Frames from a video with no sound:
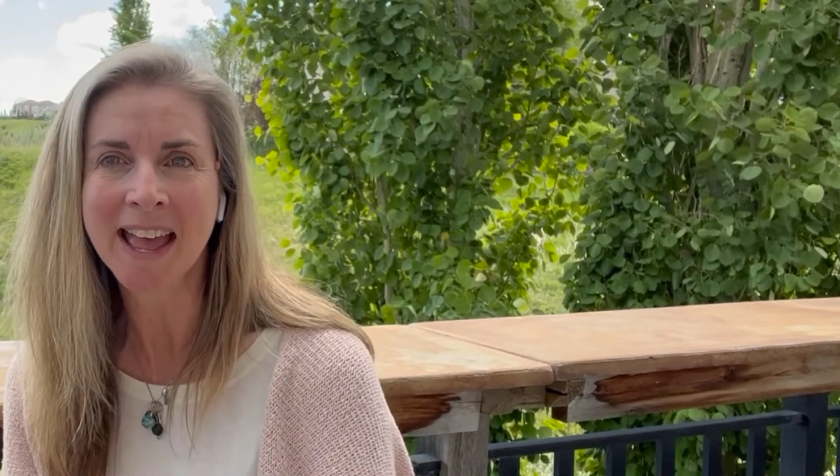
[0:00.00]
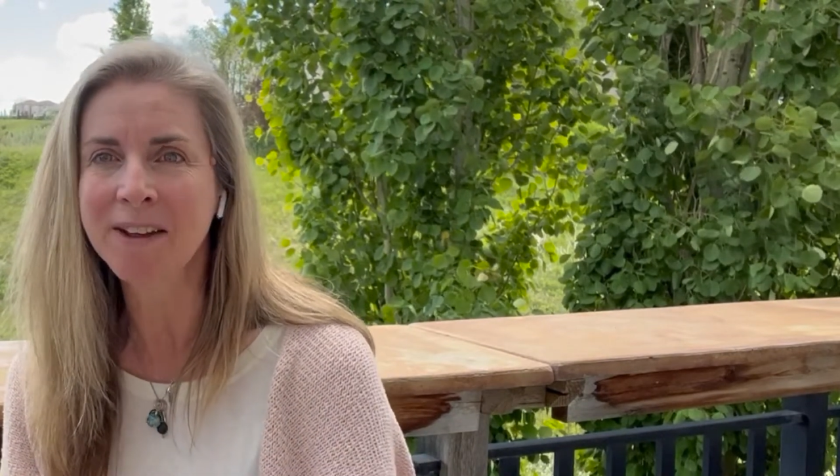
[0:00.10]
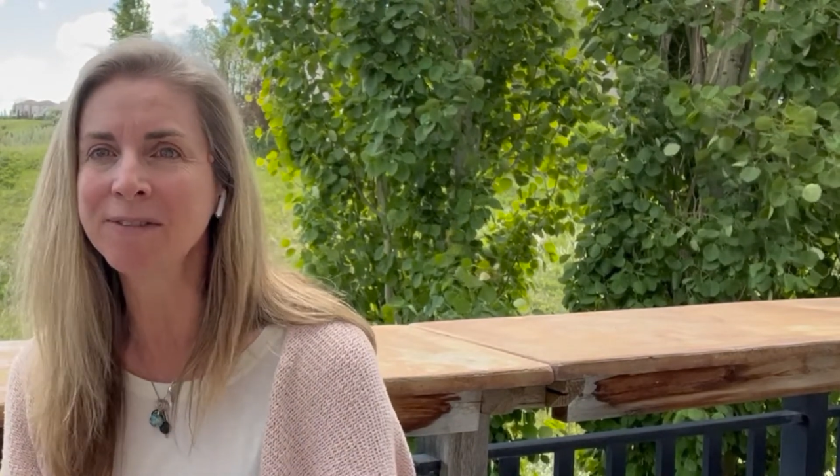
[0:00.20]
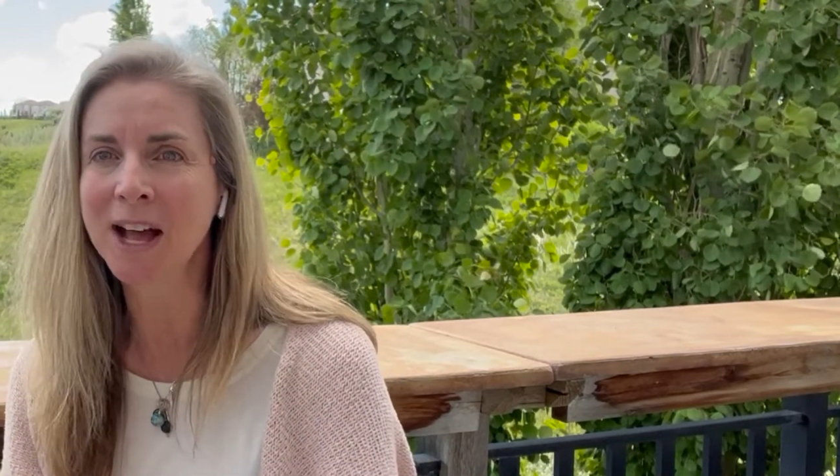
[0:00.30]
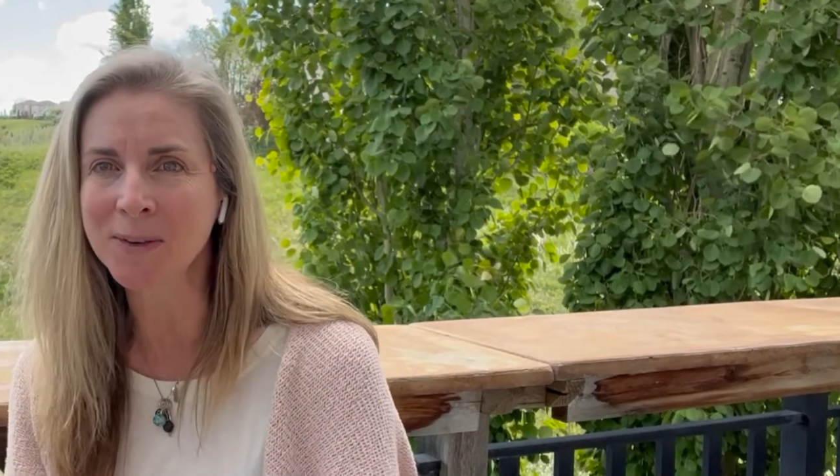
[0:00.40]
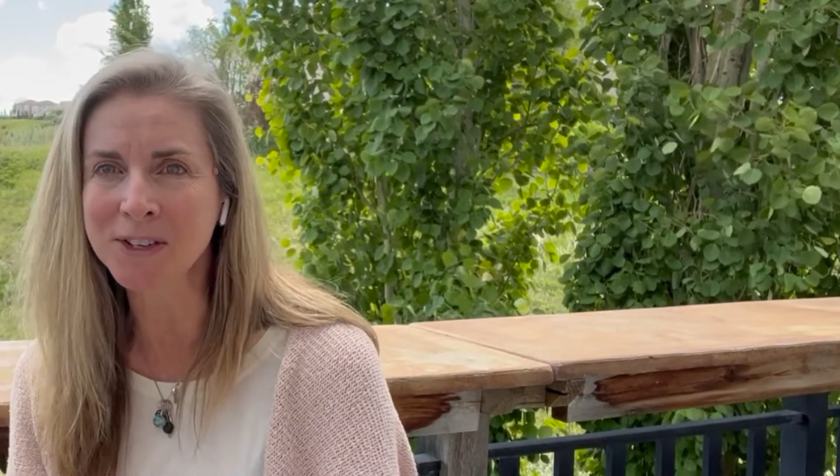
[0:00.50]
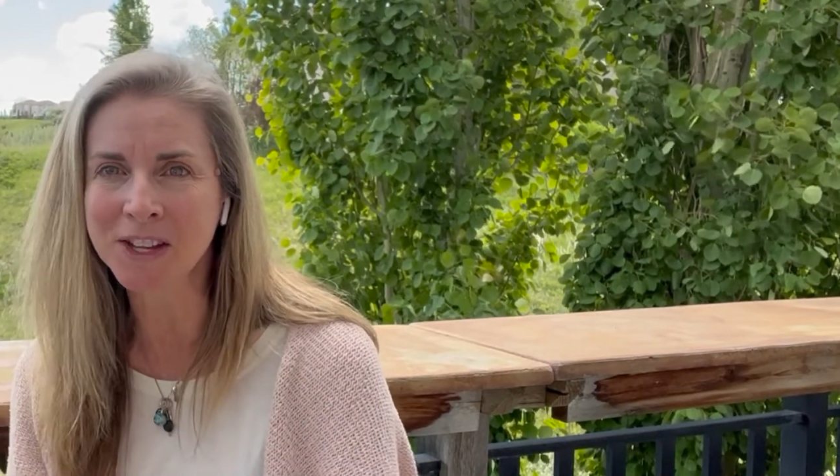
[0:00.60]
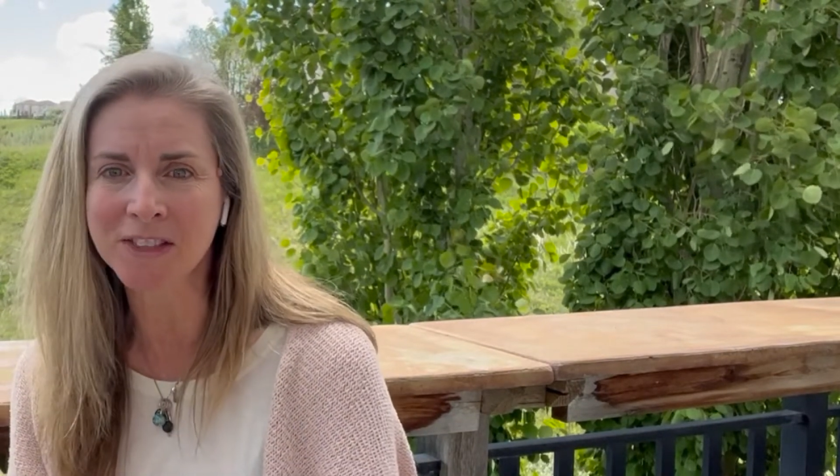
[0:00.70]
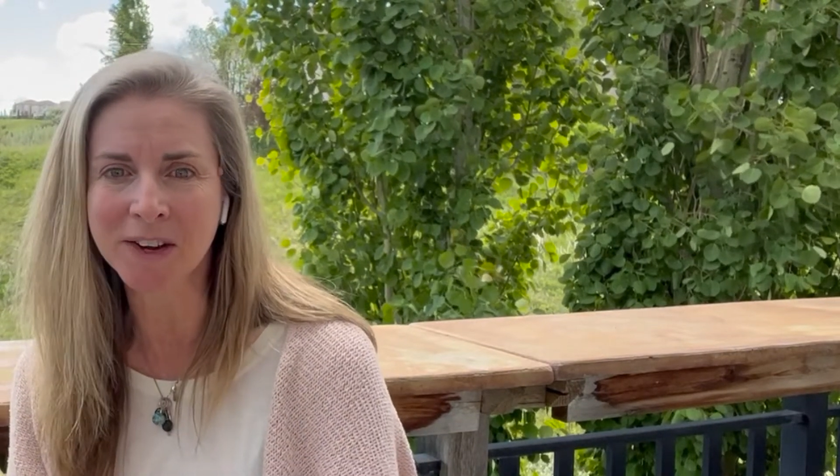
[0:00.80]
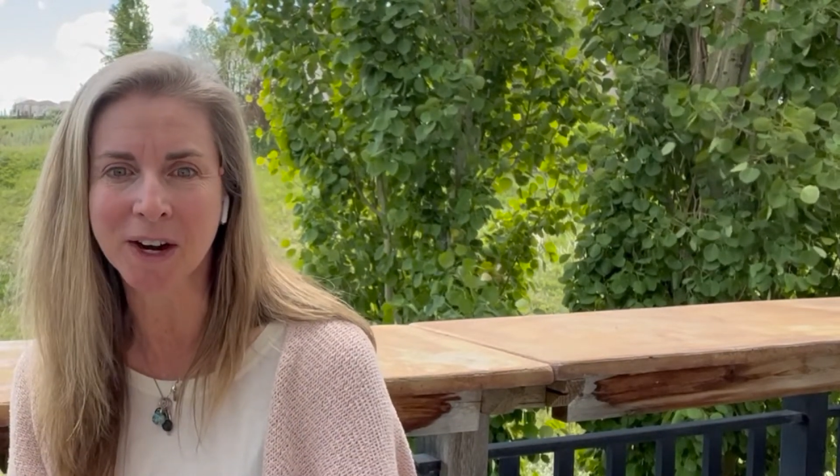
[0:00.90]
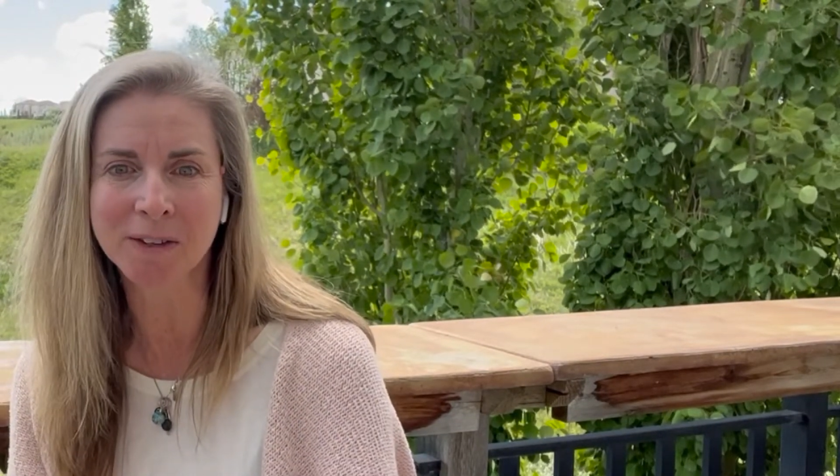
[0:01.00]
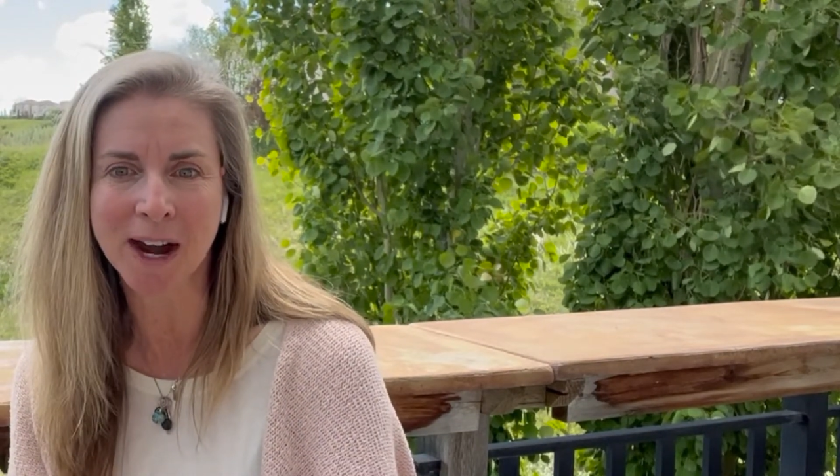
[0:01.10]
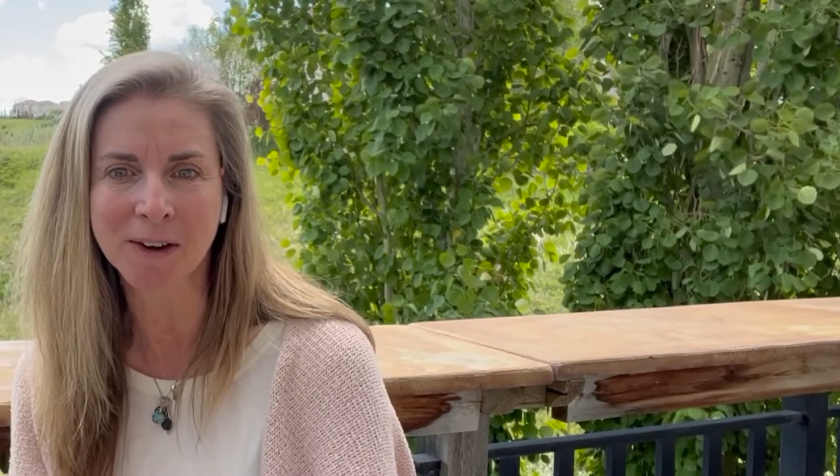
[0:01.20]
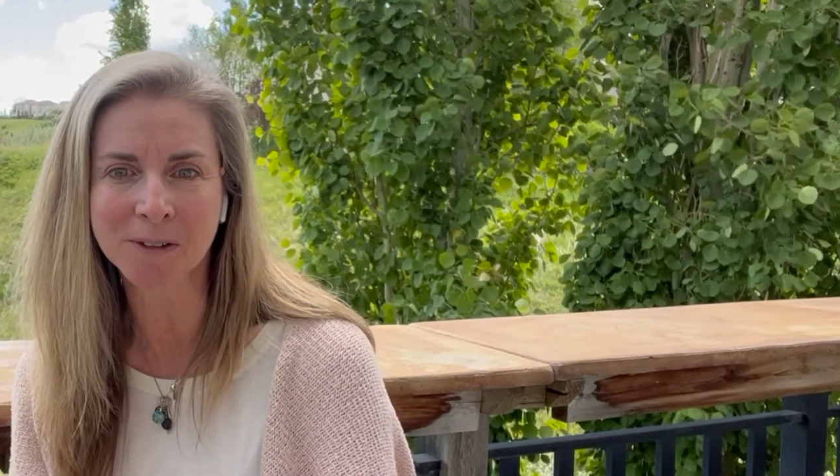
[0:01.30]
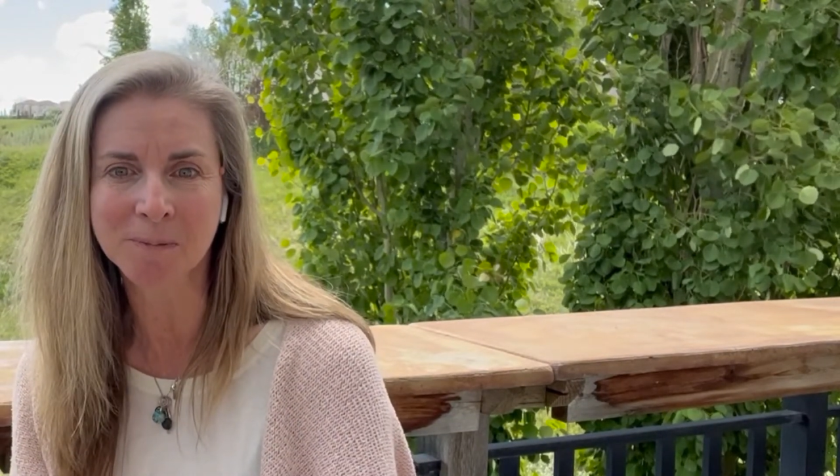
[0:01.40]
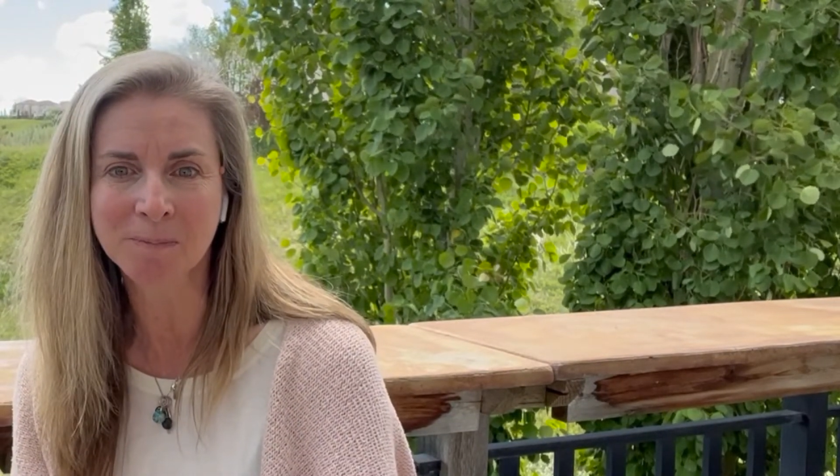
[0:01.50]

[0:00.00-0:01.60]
and flowers that they're around.